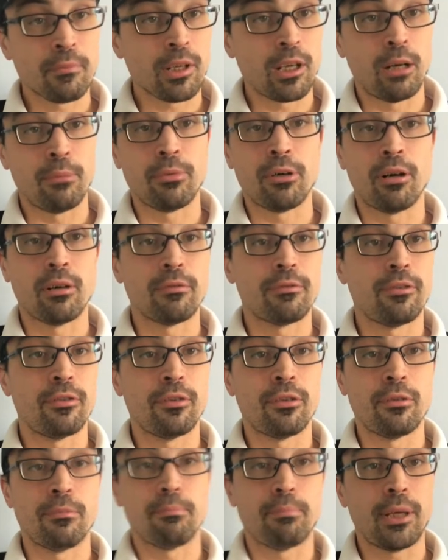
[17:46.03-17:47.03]
I'm
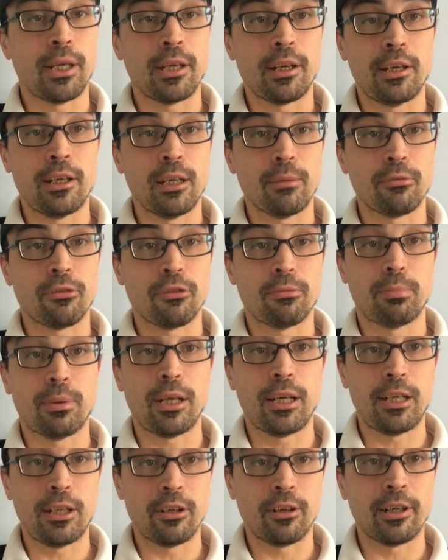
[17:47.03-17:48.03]
confident picking up
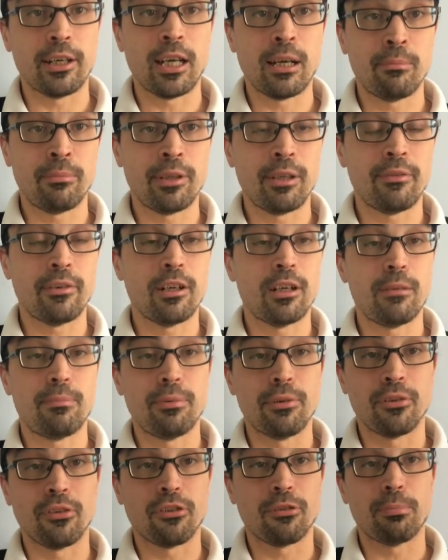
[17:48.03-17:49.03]
speed. I am
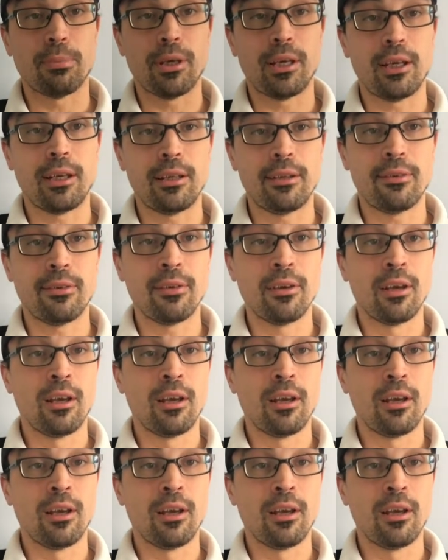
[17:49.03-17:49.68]
developing speed.